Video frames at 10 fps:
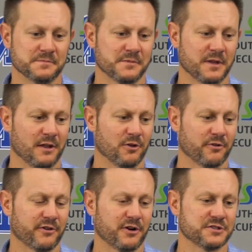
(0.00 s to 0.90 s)
they
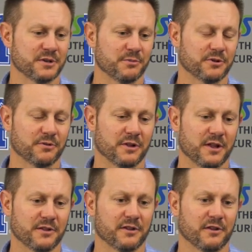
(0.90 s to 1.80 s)
look very similar to a
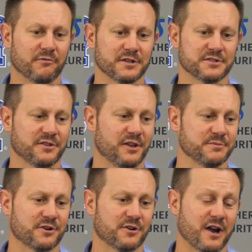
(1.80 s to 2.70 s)
lot of the rest of the
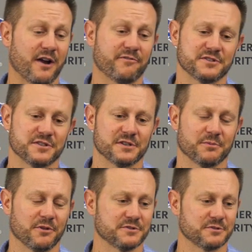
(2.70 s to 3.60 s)
teams in our conference and
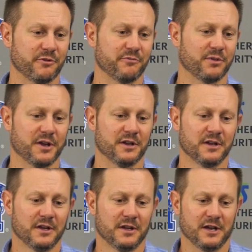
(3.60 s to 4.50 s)
some of those that we've played
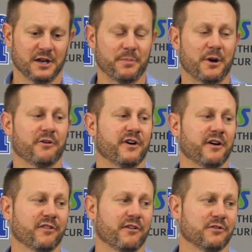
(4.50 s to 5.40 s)
at a Power
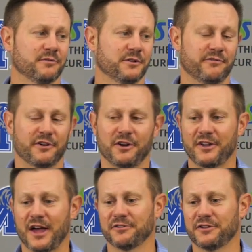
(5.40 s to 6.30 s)
5 level. They're very
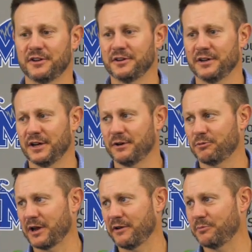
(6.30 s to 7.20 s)
talented. Uh, we're
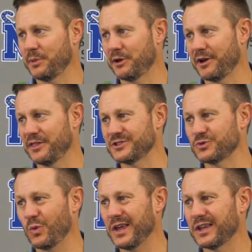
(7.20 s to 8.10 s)
going to have to be great
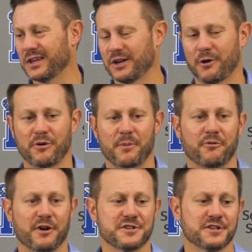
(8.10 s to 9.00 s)
this week in our
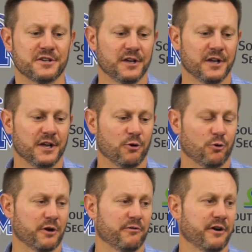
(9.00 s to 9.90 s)
preparation,
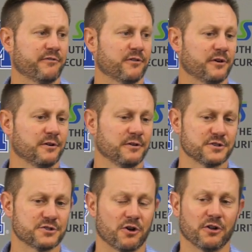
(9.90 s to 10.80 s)
and we're getting ready for
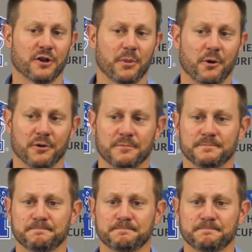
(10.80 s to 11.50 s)
the Charlotte opponent